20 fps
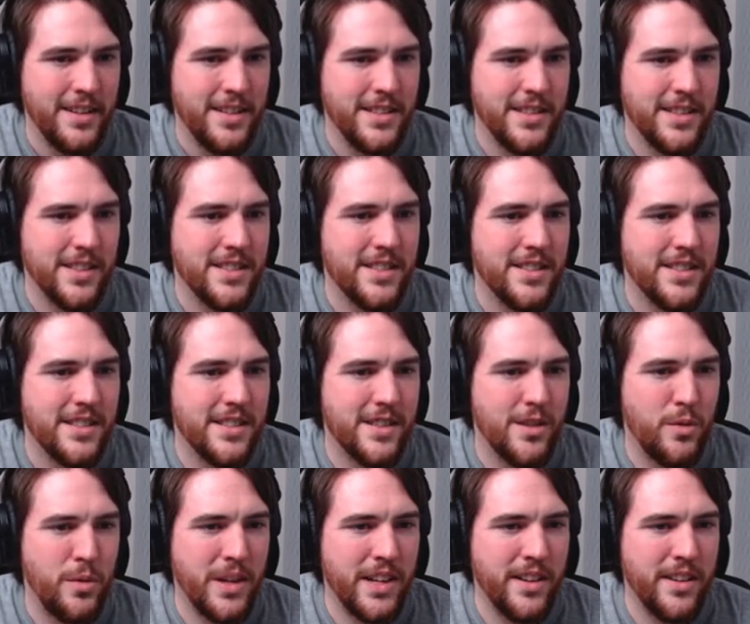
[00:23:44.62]
Just
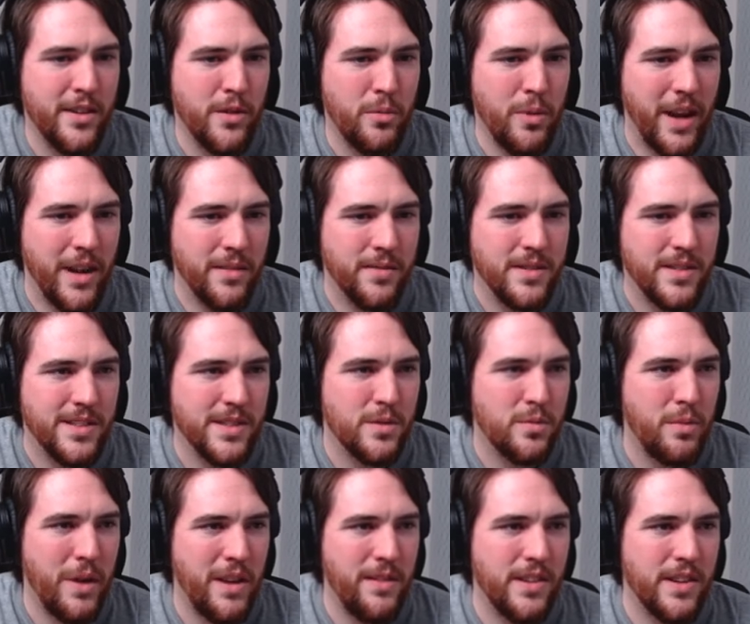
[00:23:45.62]
quick little wave.
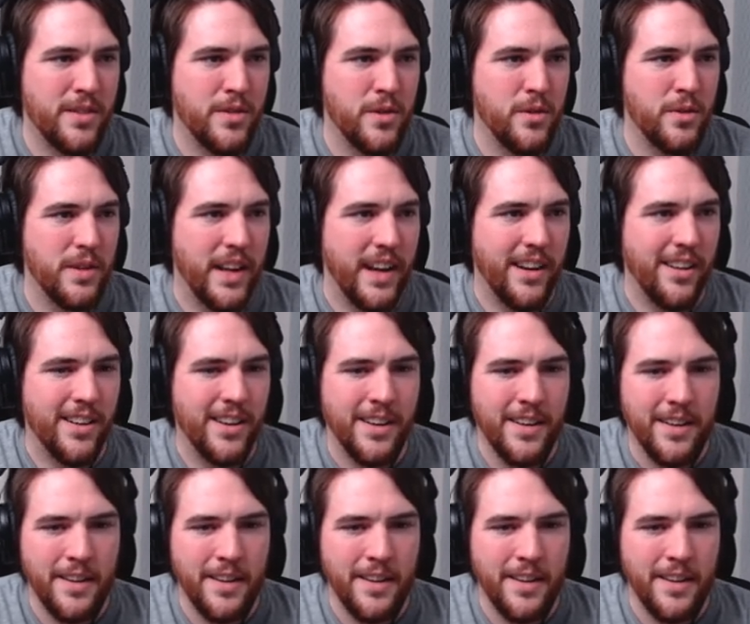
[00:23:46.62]
Just wave it through there.